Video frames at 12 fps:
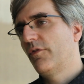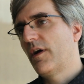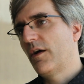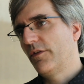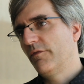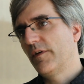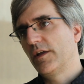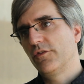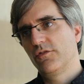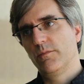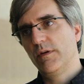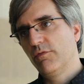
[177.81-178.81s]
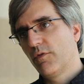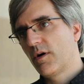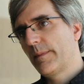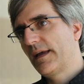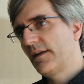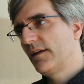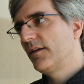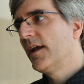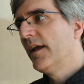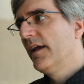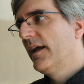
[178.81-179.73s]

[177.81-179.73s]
for how the files should be formatted,